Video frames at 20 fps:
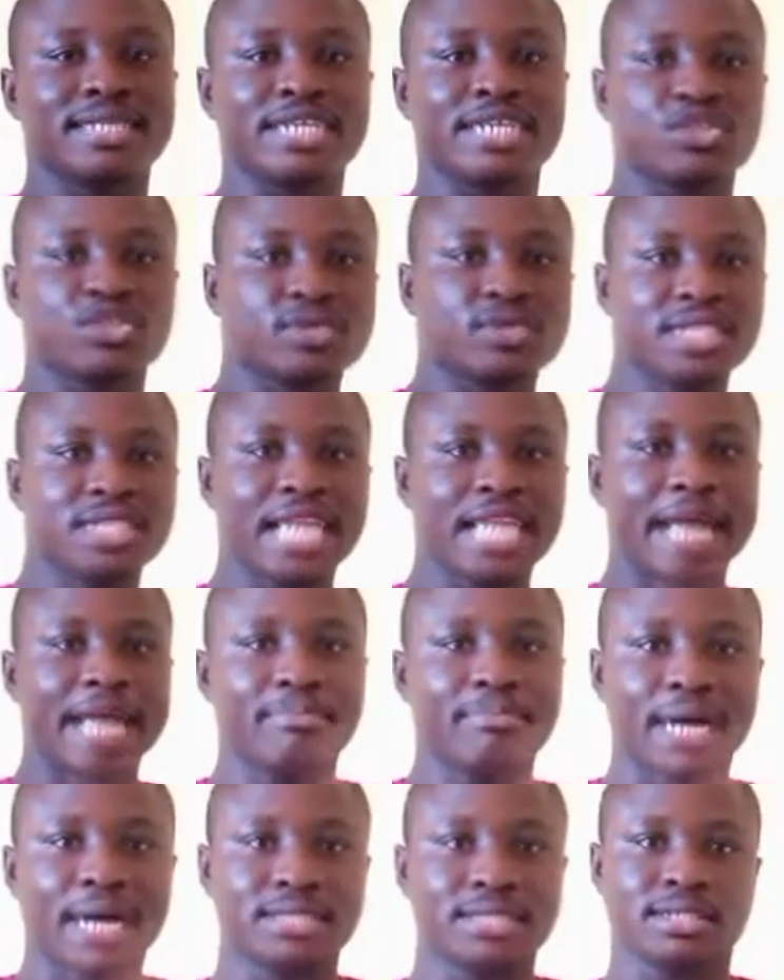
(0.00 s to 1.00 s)
there is nothing
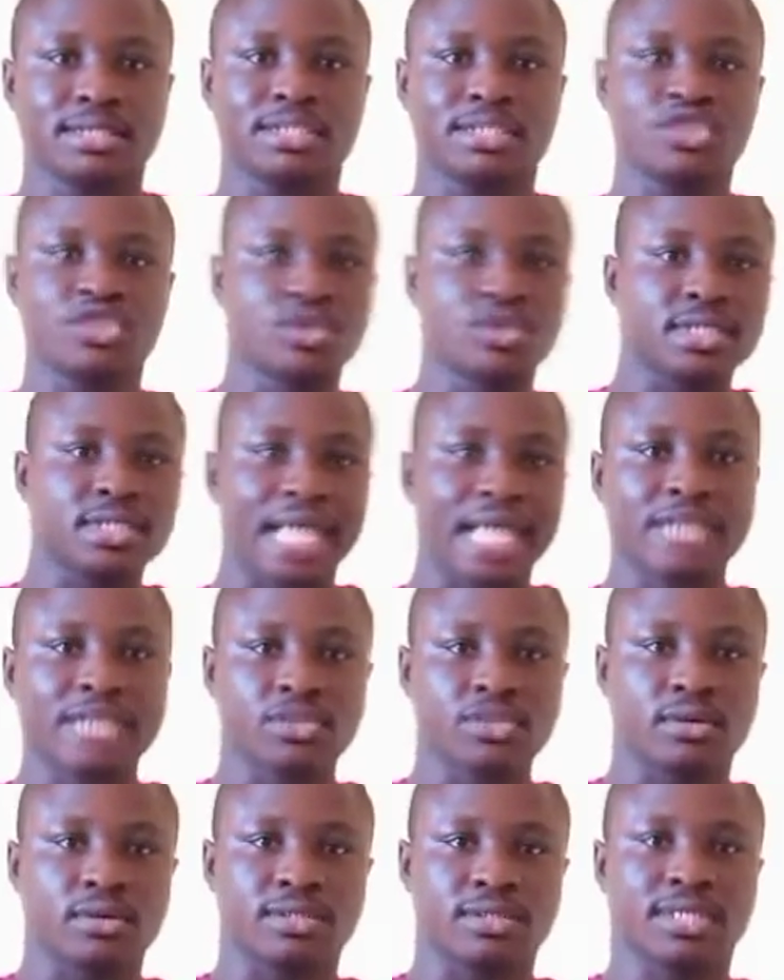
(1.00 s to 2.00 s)
like battery, it's just
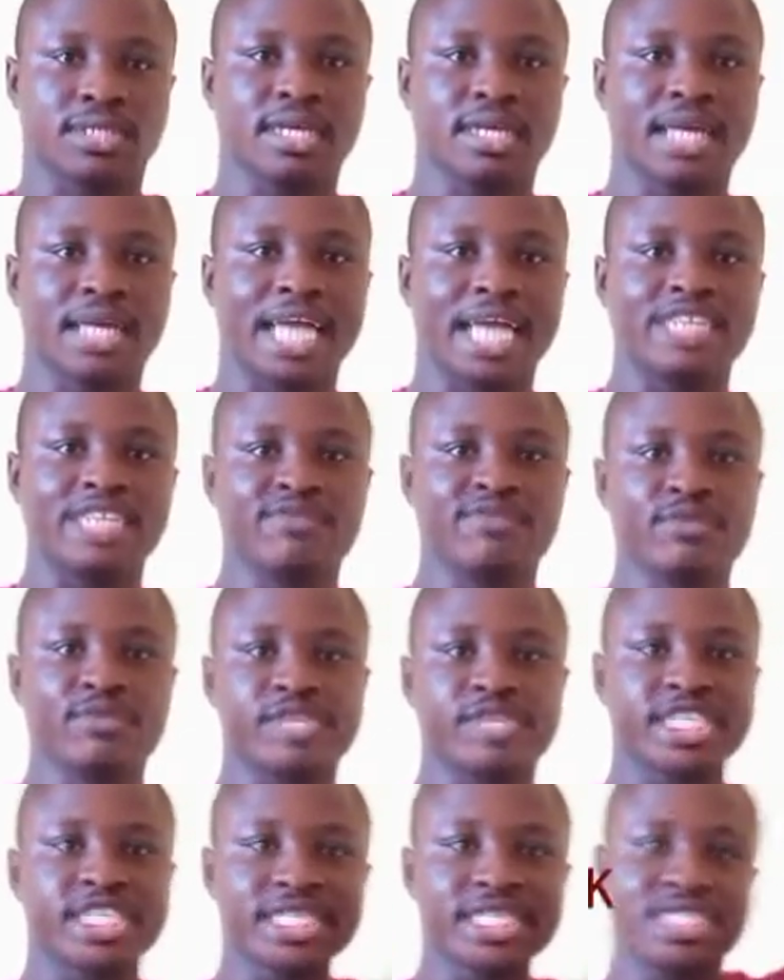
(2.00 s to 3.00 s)
assault. And if
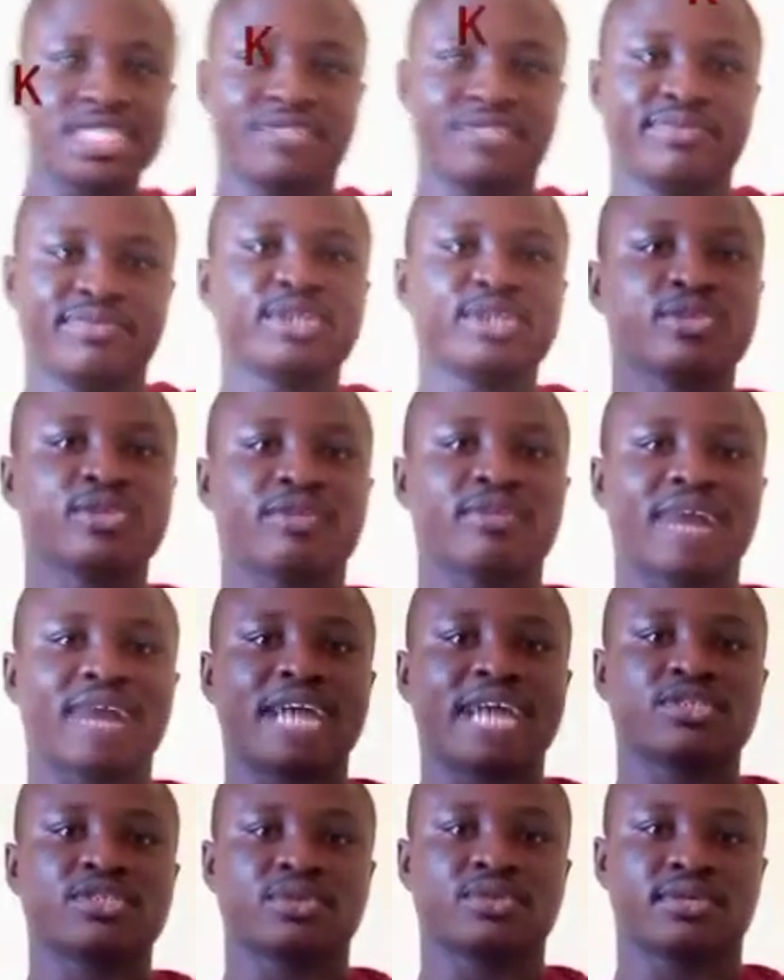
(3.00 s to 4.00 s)
you check the definition of
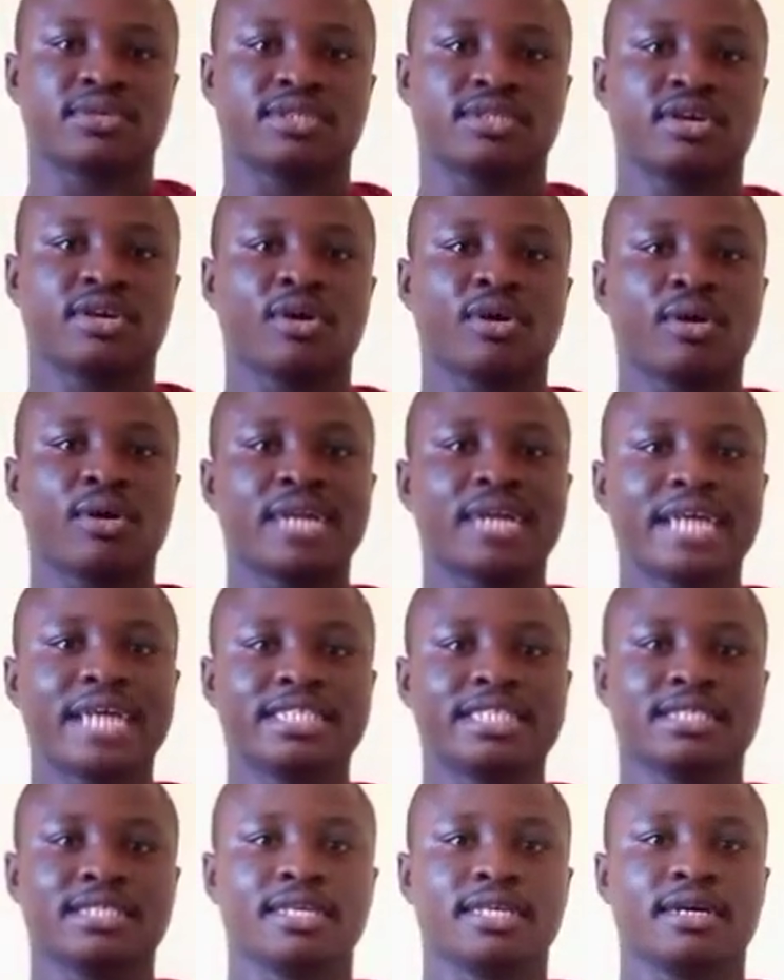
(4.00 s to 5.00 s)
assault under
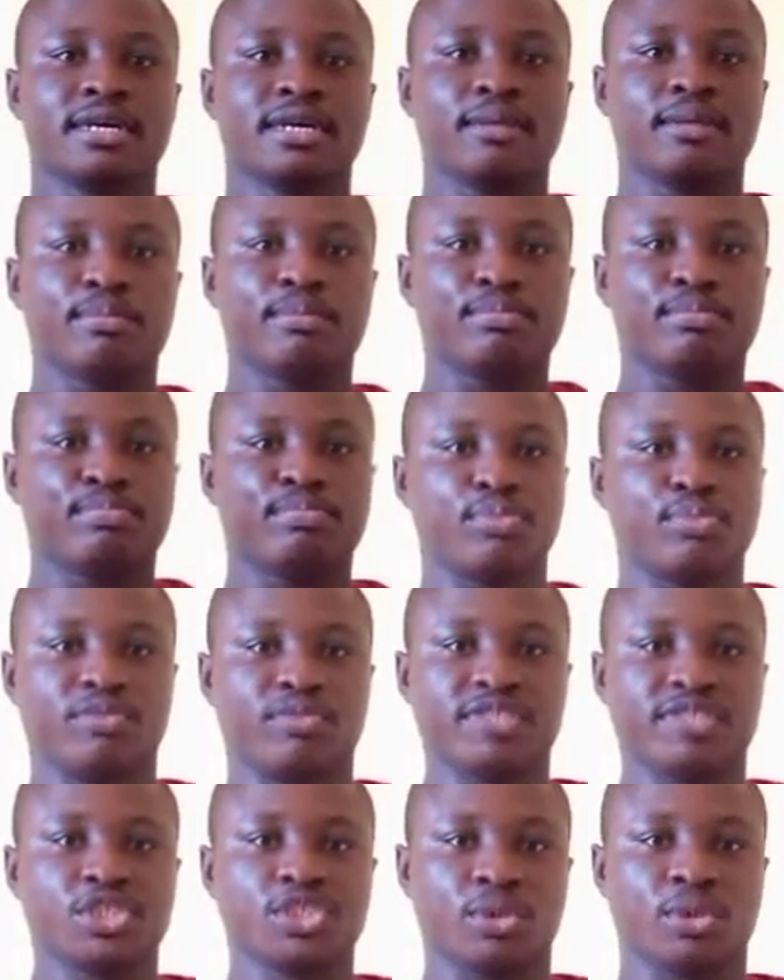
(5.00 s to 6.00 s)
the
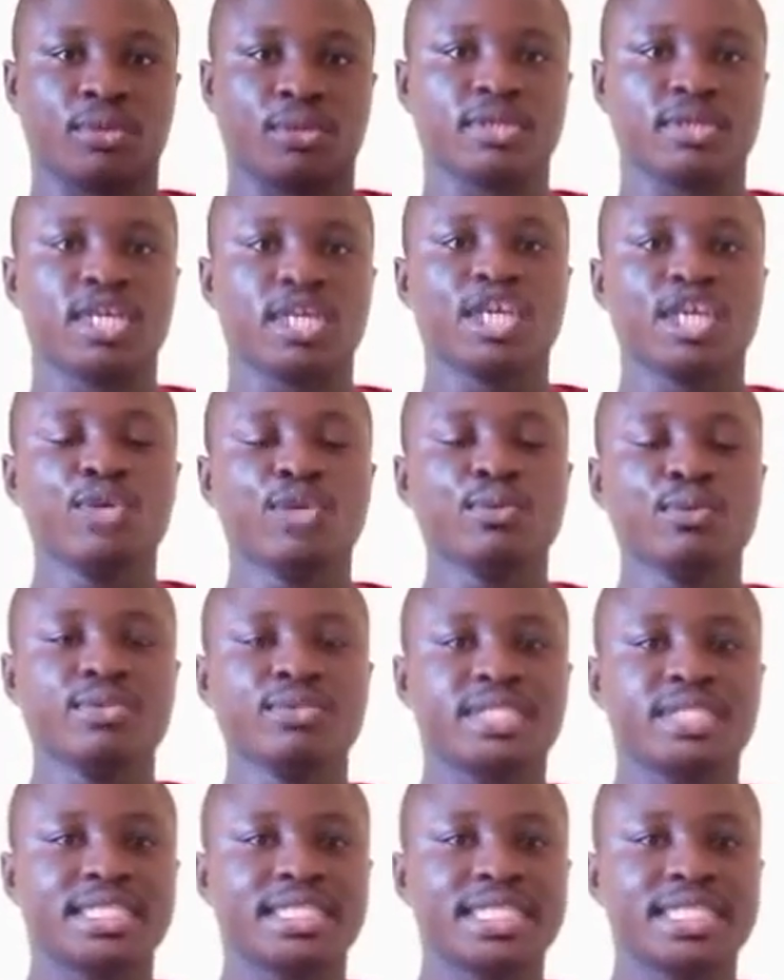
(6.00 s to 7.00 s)
provision, you will
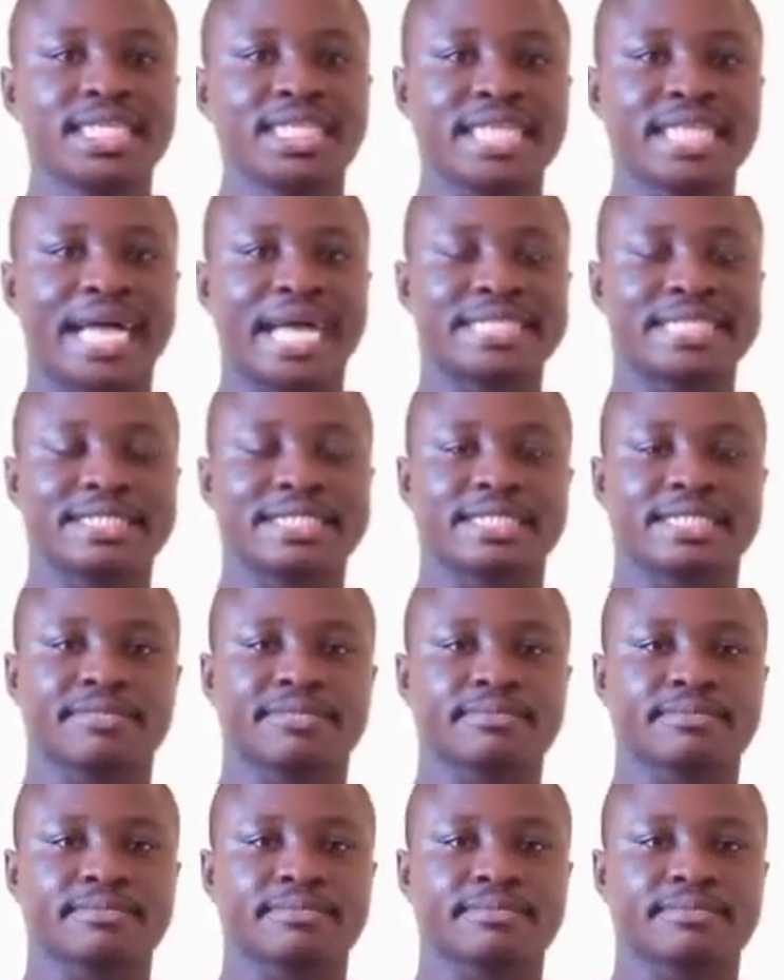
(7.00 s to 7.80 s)
see that